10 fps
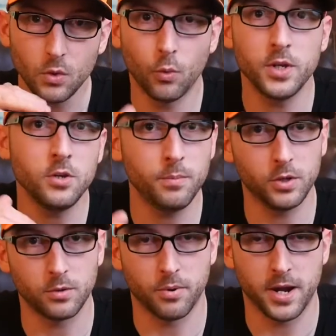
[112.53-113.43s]
When you
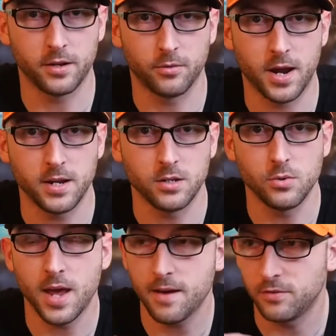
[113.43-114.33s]
build a brand, right,
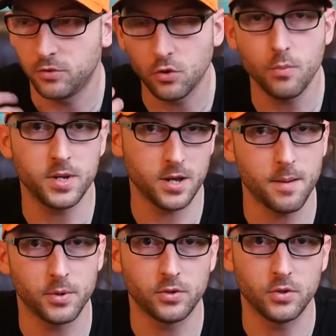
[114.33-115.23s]
you have so many
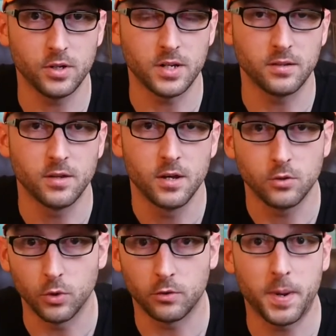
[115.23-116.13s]
opportunities
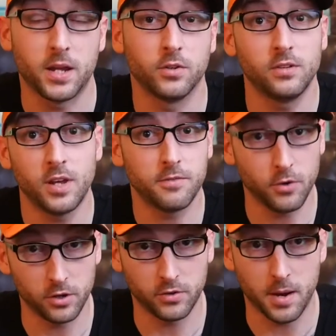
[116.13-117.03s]
to expand. Let's say,
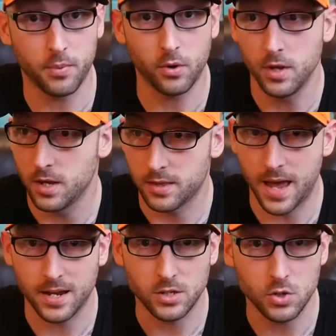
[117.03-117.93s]
for example,
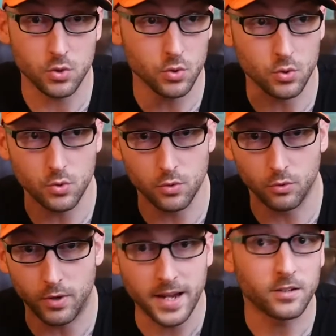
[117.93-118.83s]
that you
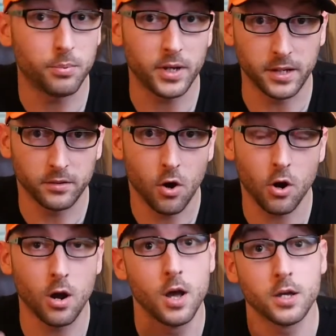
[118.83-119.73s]
like to play
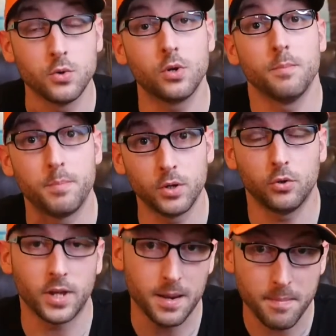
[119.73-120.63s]
guitar. You can
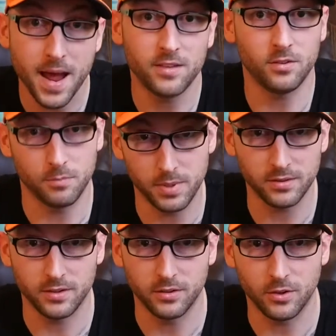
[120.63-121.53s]
build a massive
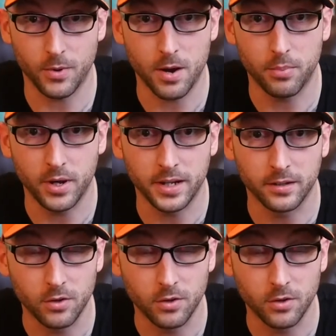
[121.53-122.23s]
business around playing